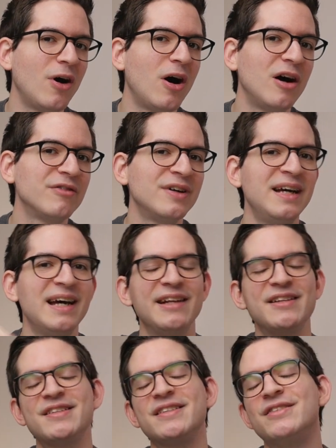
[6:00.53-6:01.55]
off.
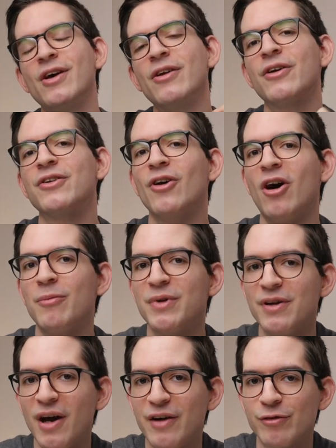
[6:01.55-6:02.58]
And this is not
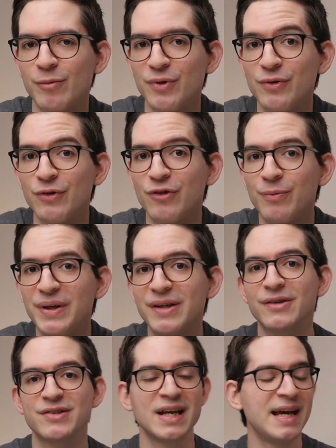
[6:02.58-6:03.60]
uncommon for Bluetooth
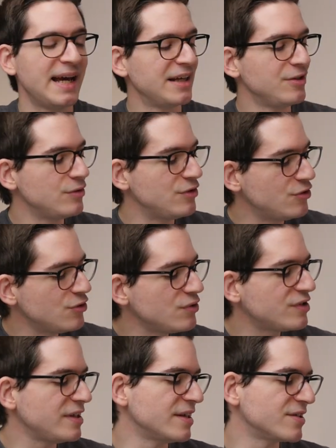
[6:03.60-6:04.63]
speakers, and you do
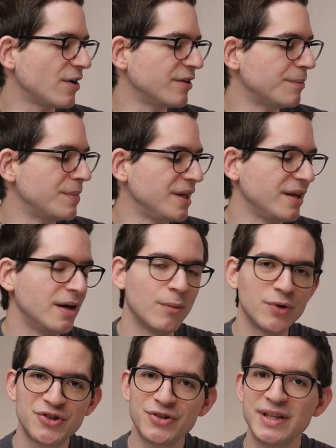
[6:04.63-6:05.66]
see this on the Mini
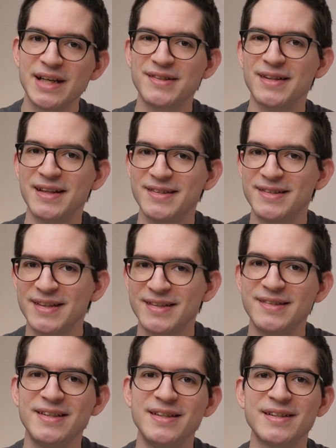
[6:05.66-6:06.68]
once you get to that
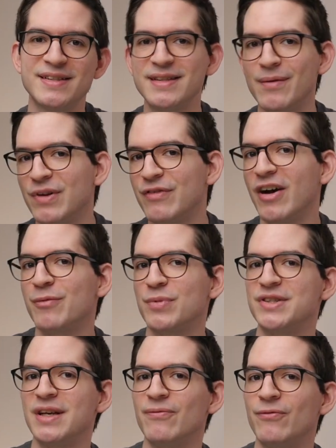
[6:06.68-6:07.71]
60 to
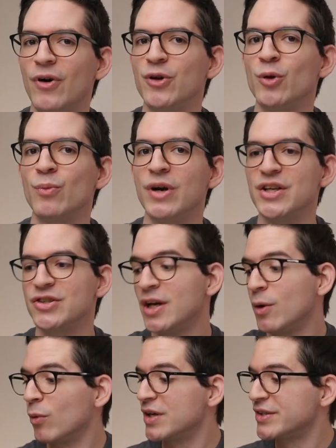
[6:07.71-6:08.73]
75% volume range,
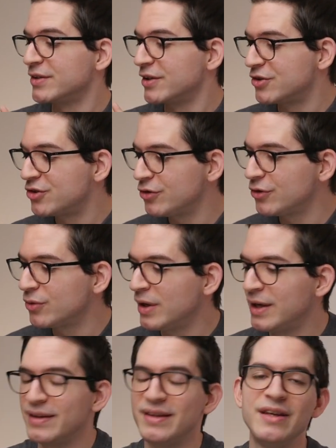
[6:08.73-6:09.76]
whereas on the 2,
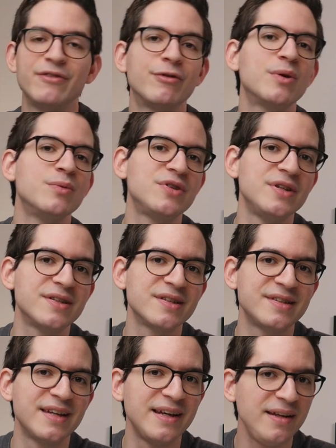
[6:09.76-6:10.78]
the frequencies
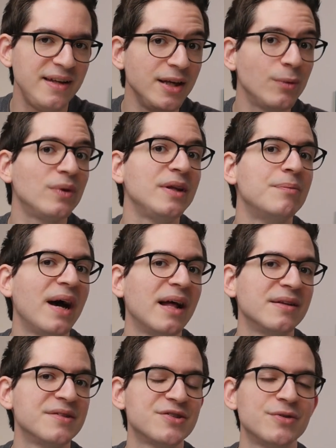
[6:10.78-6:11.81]
stay equally
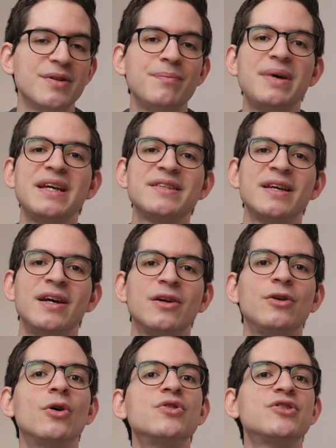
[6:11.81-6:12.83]
balanced. So the bass
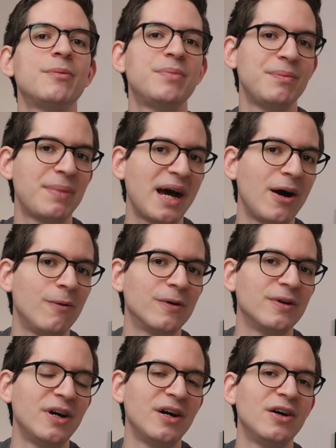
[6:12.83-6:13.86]
goes up in
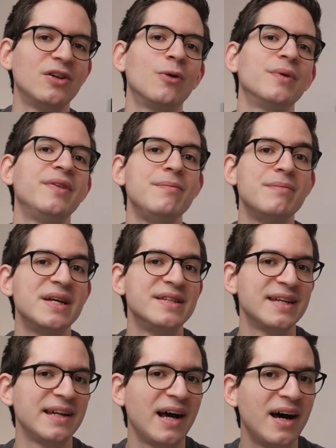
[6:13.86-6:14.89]
power along with the
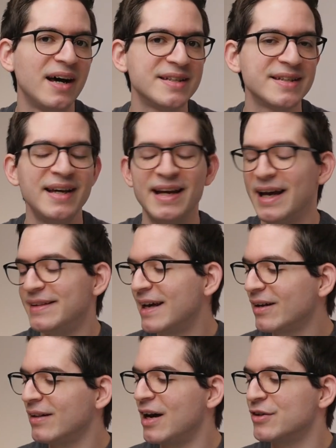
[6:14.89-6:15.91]
mids and highs, and
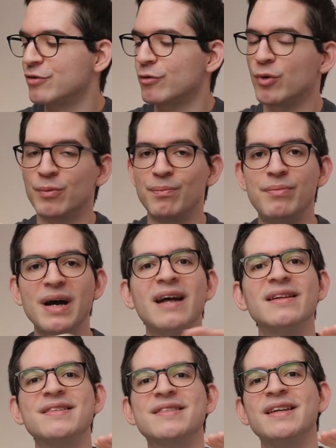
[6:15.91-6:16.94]
that allows for more
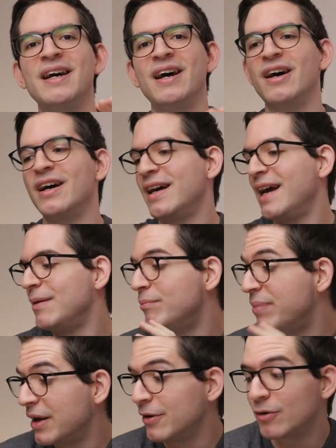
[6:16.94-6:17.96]
balanced and
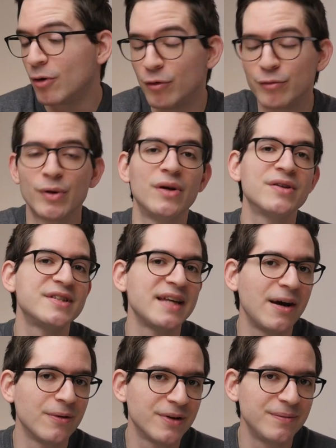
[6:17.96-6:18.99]
better overall sound.